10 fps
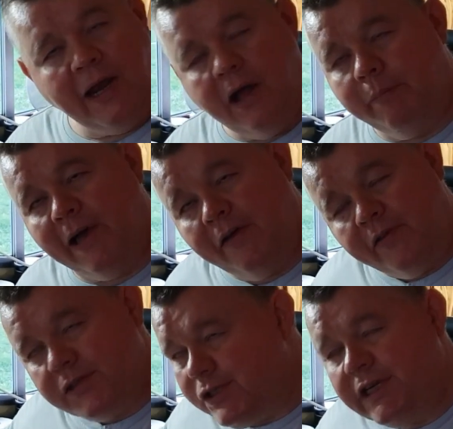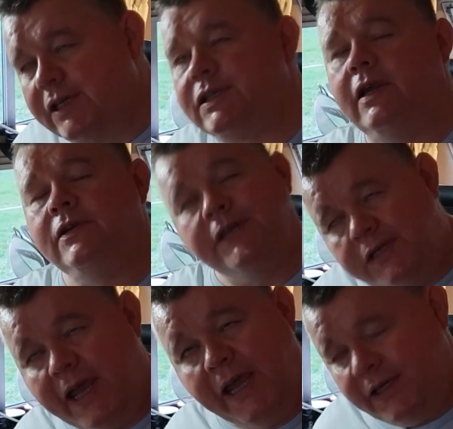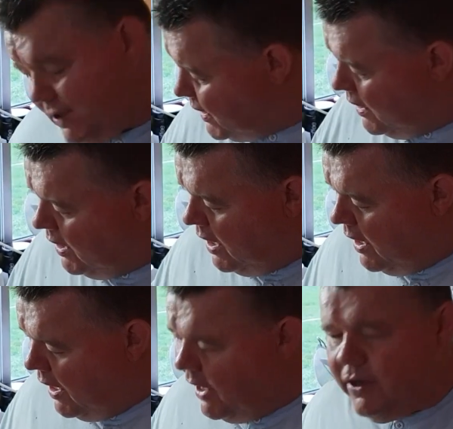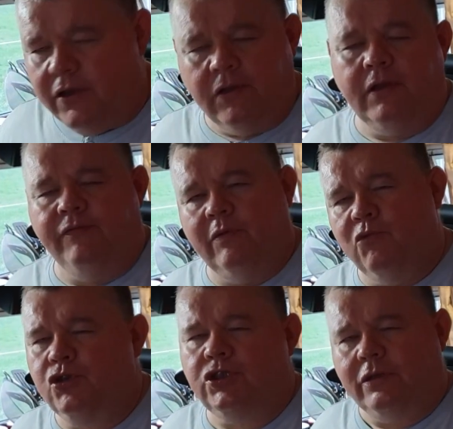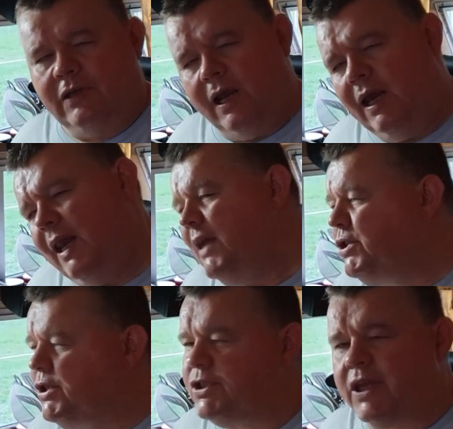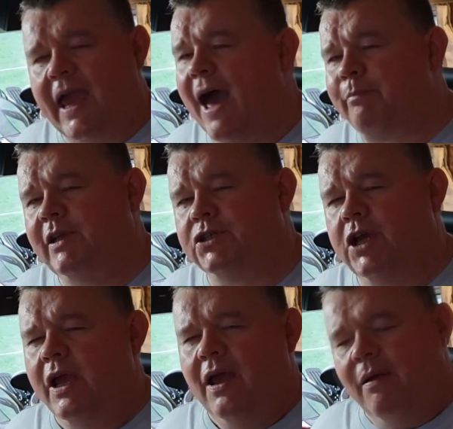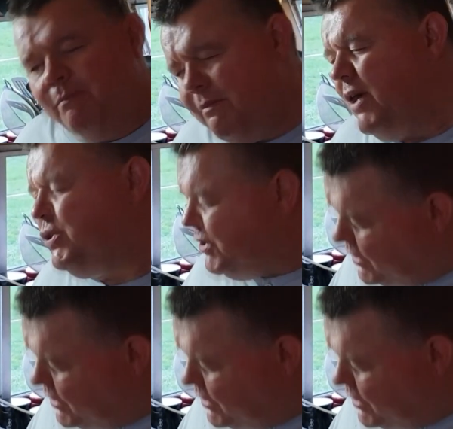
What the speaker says: a little bit of seasoning to taste, and you'll have the most delicious cabbage, much